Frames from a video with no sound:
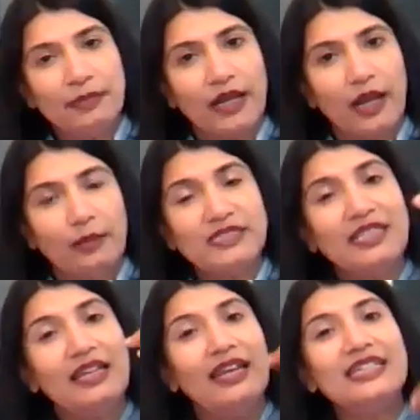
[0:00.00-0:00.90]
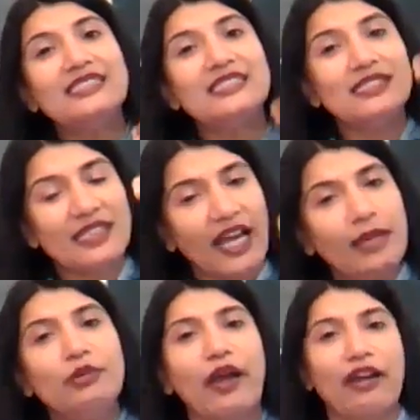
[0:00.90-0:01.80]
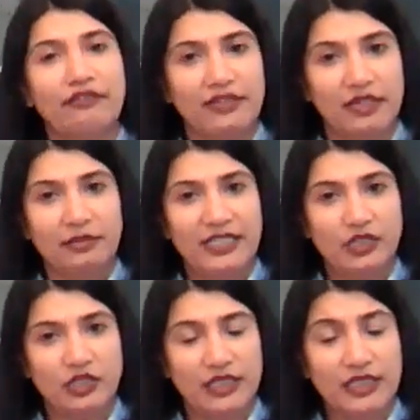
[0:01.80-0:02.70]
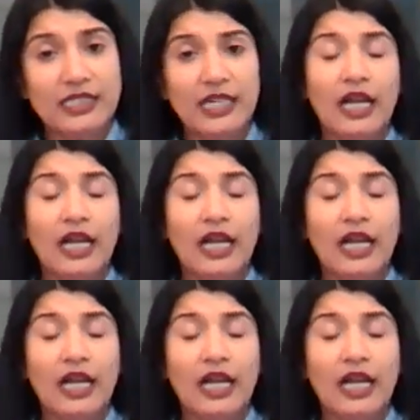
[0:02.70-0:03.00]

becomes, the lesser time you have with the patient.